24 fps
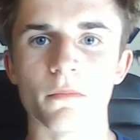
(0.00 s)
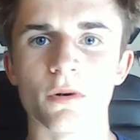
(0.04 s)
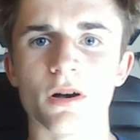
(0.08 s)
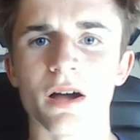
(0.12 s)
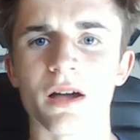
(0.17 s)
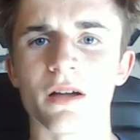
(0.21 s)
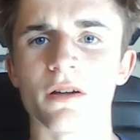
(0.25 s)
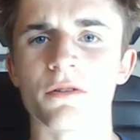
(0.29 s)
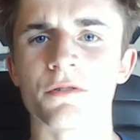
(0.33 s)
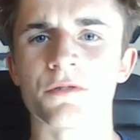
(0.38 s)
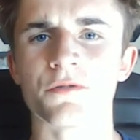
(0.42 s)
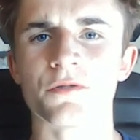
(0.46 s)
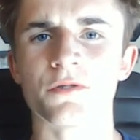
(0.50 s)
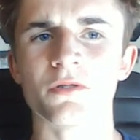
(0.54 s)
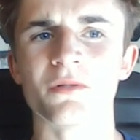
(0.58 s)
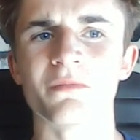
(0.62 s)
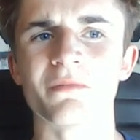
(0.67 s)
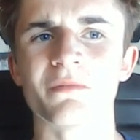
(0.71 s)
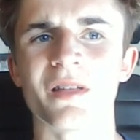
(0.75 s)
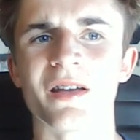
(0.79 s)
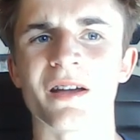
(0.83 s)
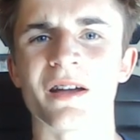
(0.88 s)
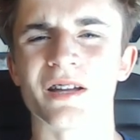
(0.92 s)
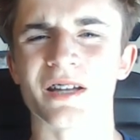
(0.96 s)
I assume
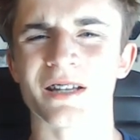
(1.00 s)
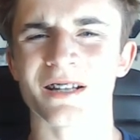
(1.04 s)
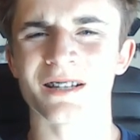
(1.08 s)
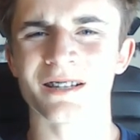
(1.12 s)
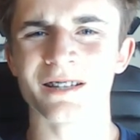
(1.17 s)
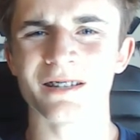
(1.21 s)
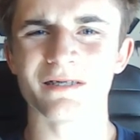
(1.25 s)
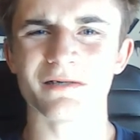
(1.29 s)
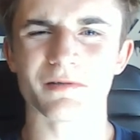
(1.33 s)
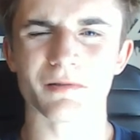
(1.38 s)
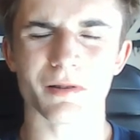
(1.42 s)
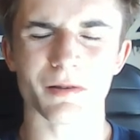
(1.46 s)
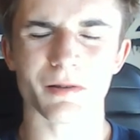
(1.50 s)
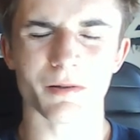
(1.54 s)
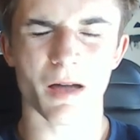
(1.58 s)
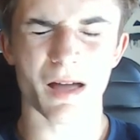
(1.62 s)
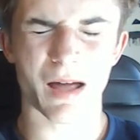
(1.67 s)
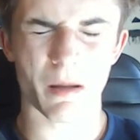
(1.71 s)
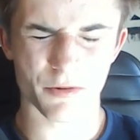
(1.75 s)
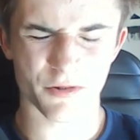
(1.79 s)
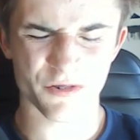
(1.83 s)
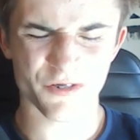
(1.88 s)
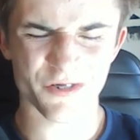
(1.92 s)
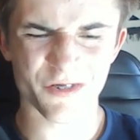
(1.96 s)
that at least
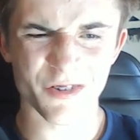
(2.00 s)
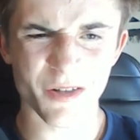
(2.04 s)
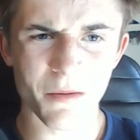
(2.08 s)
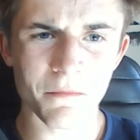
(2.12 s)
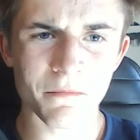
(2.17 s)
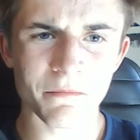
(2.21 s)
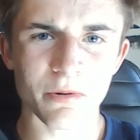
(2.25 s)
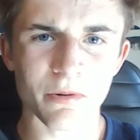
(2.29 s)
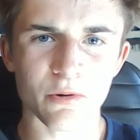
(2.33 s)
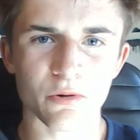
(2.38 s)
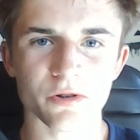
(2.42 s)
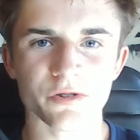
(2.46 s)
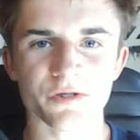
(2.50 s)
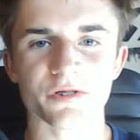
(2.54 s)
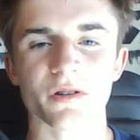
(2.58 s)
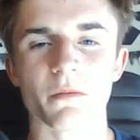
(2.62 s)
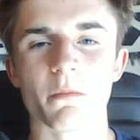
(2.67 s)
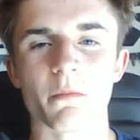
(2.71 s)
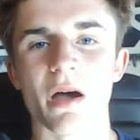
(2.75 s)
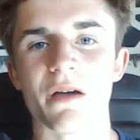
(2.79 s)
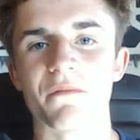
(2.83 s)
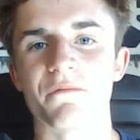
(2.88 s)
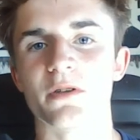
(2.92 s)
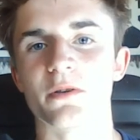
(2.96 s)
some portion of
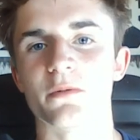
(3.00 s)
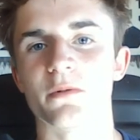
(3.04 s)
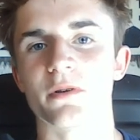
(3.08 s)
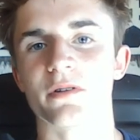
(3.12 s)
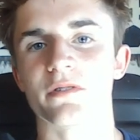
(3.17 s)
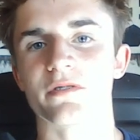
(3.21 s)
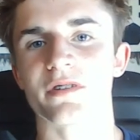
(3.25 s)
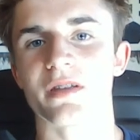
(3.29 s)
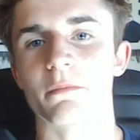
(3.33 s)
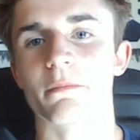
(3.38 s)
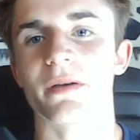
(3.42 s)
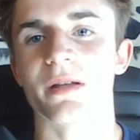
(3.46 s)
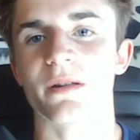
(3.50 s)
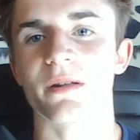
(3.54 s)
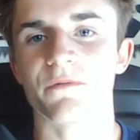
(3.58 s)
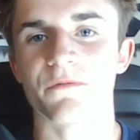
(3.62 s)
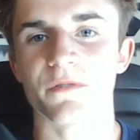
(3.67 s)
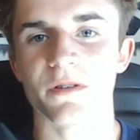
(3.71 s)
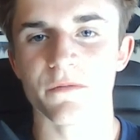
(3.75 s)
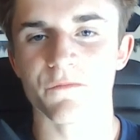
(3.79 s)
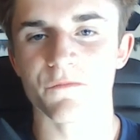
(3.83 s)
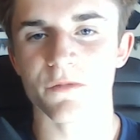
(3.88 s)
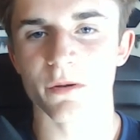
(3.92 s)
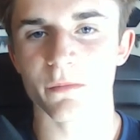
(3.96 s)
my viewers can
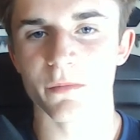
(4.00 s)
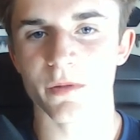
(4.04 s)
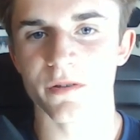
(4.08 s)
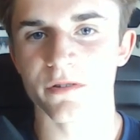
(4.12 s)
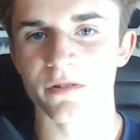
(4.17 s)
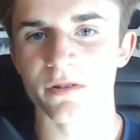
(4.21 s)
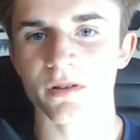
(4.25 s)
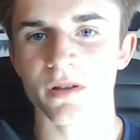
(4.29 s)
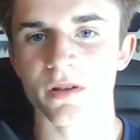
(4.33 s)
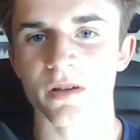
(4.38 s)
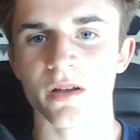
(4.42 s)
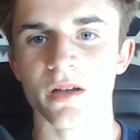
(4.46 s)
benefit from this.